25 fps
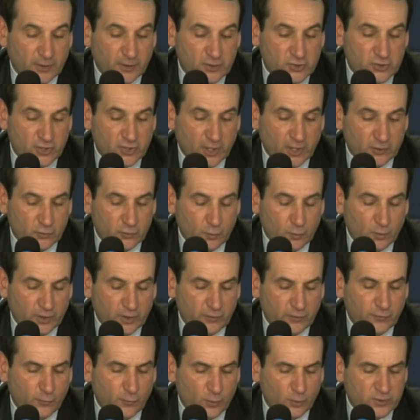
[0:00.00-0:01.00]
He shot
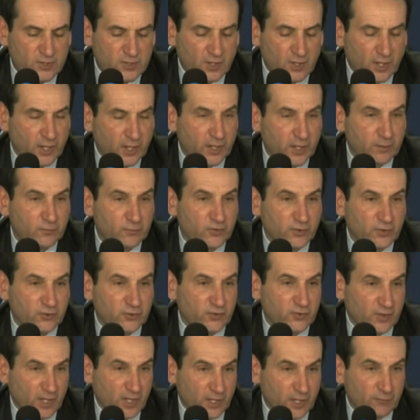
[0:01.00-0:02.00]
24 times.
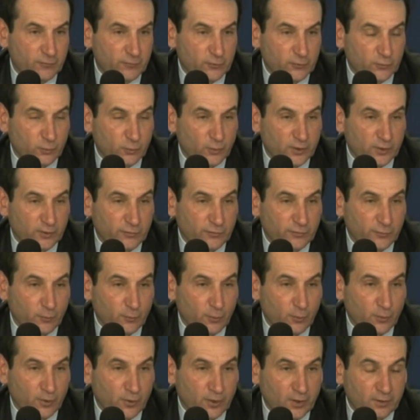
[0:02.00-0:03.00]
He's nine for
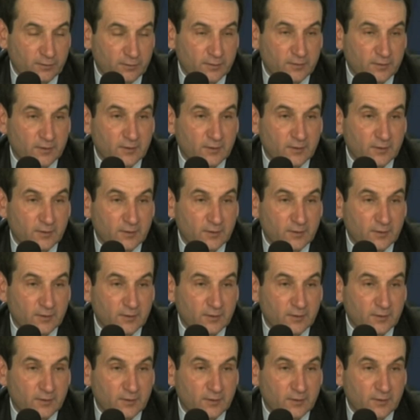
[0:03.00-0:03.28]
24.